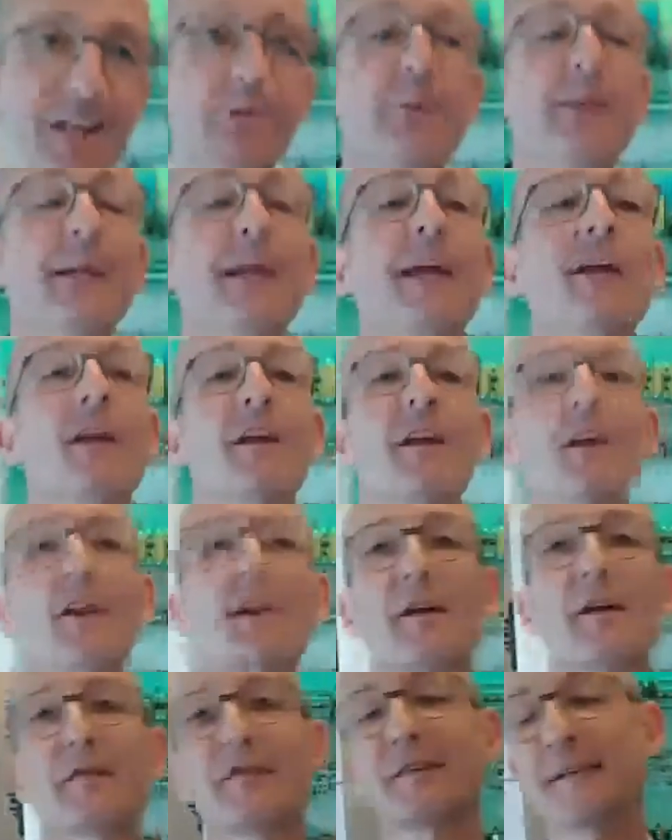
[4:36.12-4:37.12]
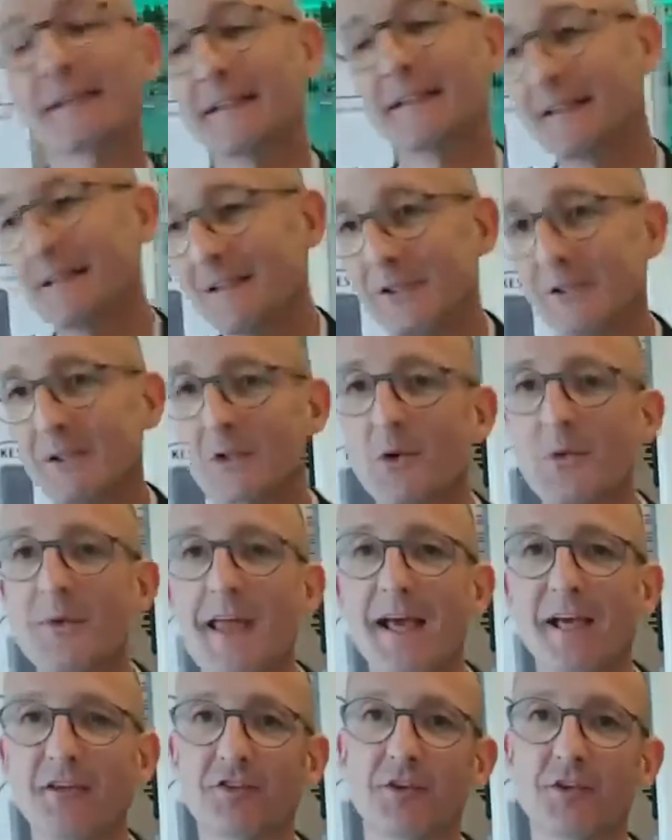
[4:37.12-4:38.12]
create a lot of
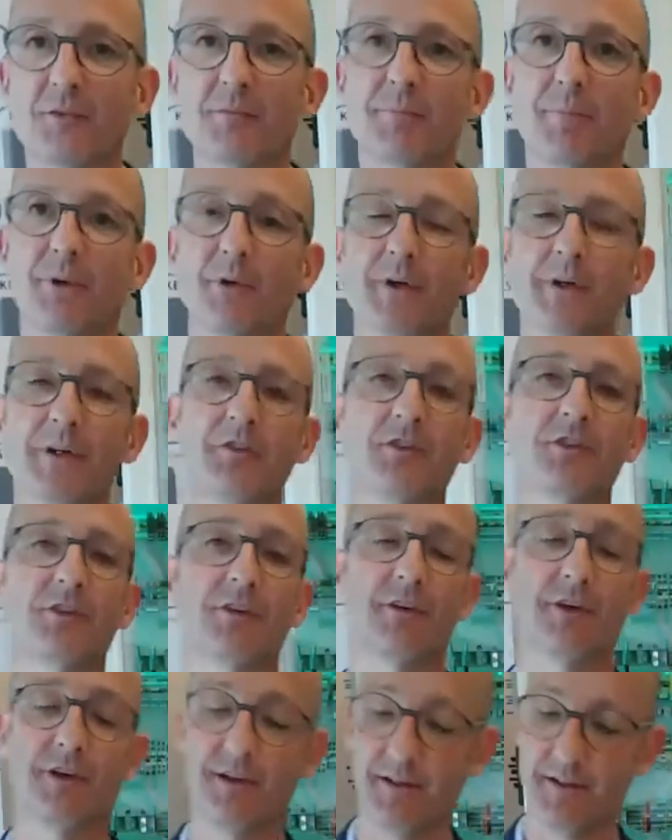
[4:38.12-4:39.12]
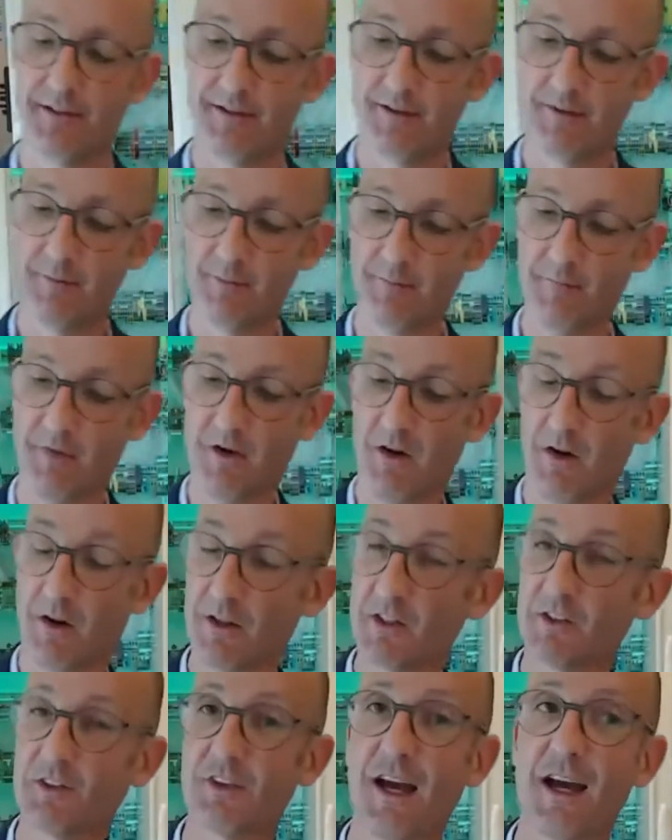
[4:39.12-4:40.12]
connection points on
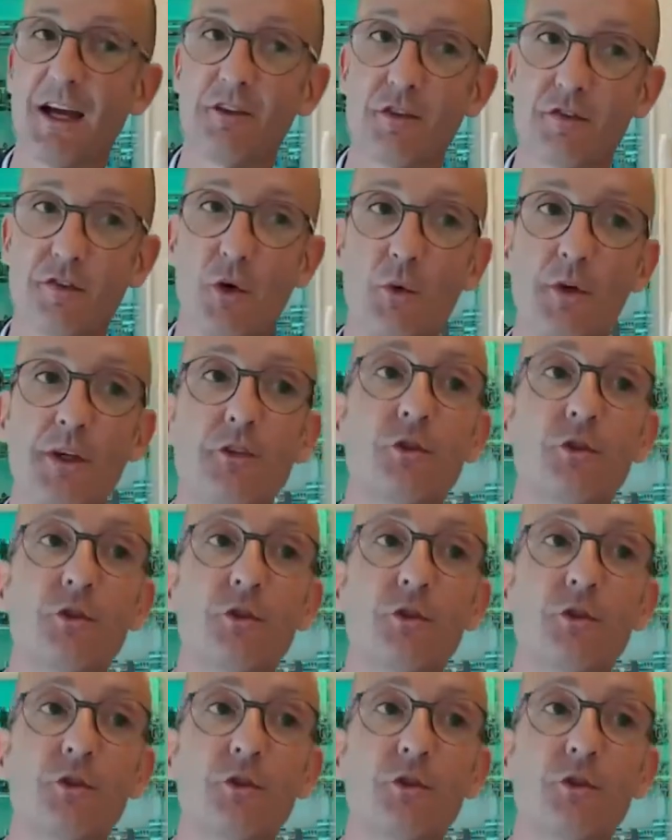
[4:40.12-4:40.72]
a size of only